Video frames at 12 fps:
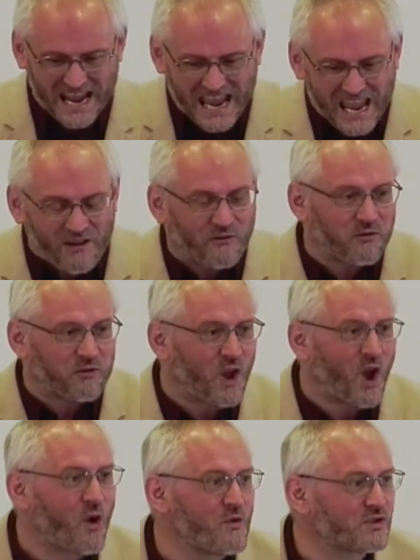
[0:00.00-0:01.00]
It
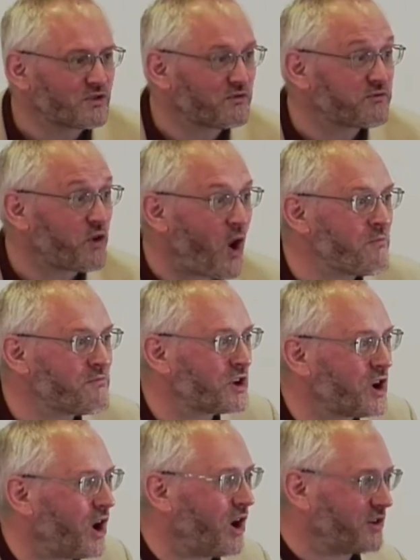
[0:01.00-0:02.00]
flows from
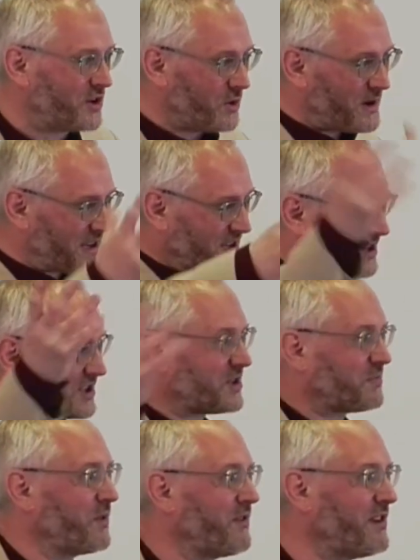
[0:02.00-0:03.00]
God, who is a
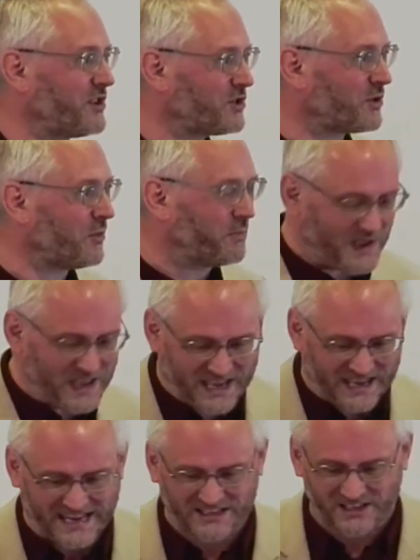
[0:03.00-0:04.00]
spiritual
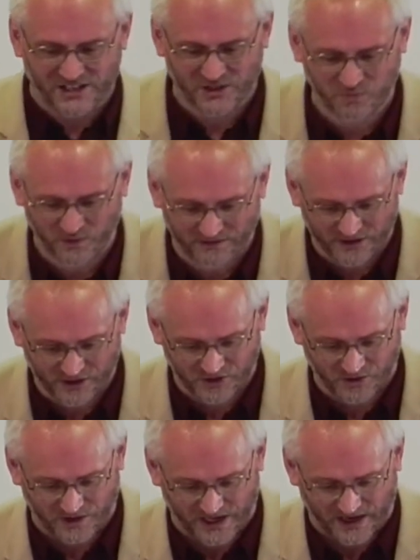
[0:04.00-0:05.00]
being. It's a
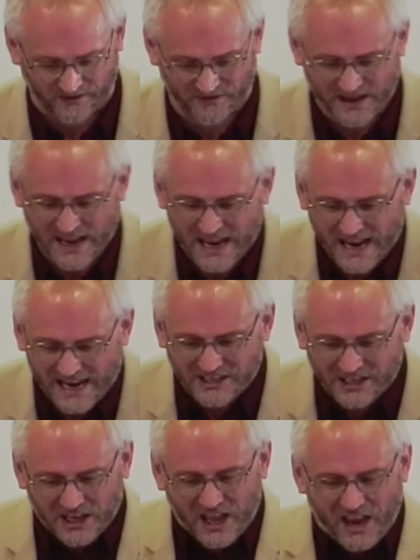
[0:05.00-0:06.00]
spiritual life.
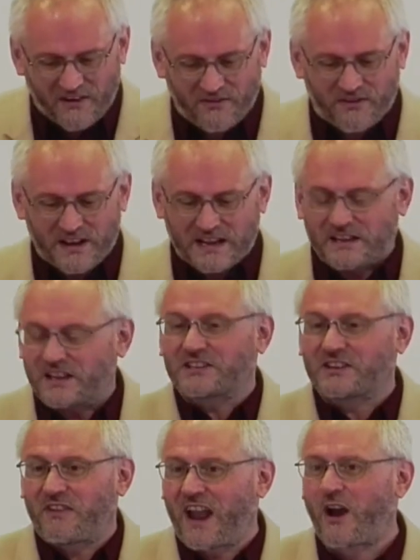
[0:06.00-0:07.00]
It's a life
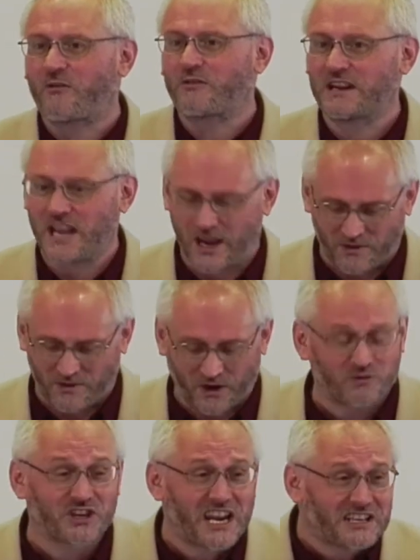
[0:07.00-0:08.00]
that's found in Him
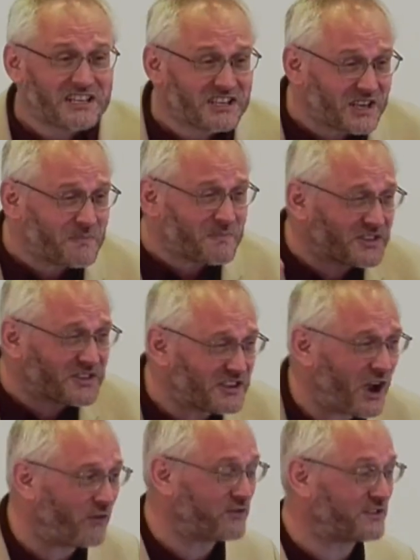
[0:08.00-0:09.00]
alone. Jesus
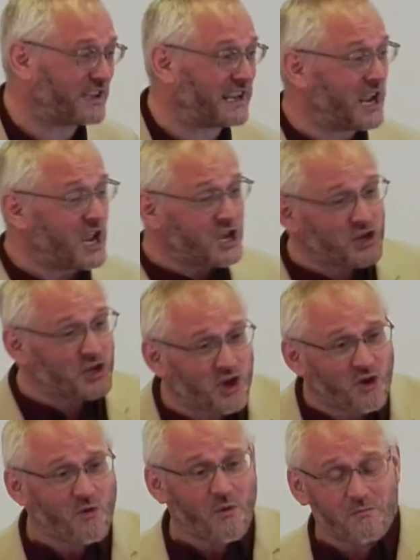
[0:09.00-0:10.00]
Himself said,
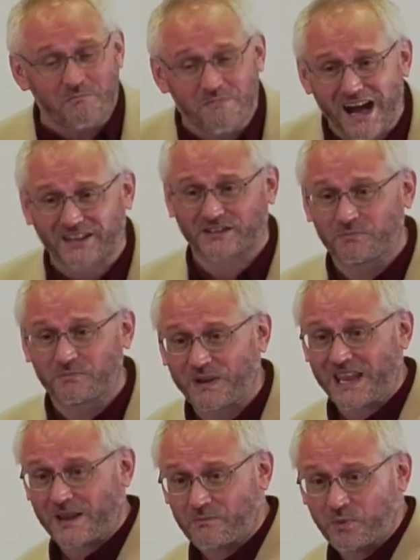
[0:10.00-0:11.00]
You must
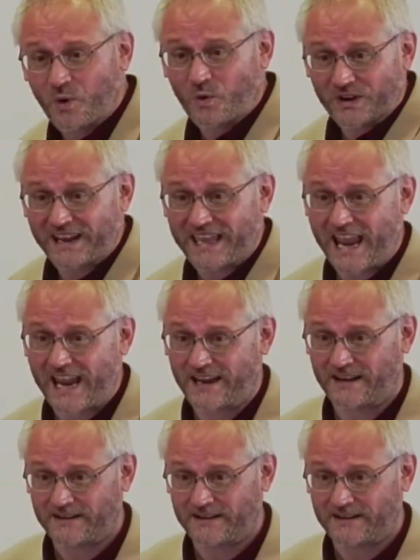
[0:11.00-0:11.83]
be born again.